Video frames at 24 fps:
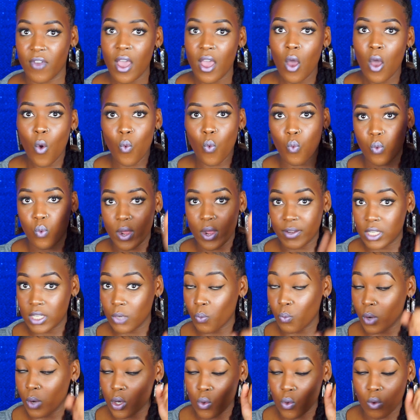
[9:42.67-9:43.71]
When
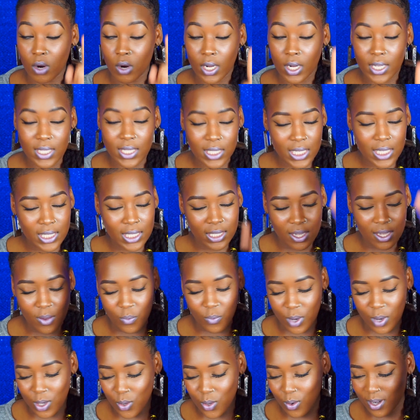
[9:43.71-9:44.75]
you are consistent, when
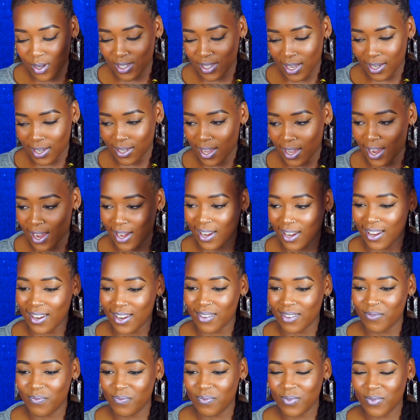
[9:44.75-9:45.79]
you are dedicated,
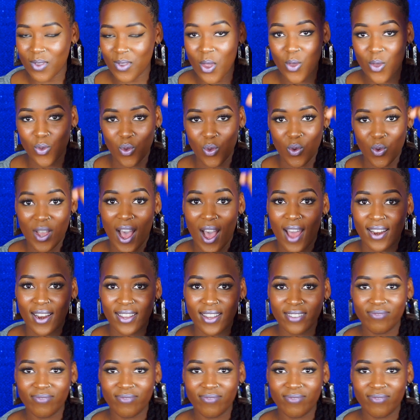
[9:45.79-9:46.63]
you got it.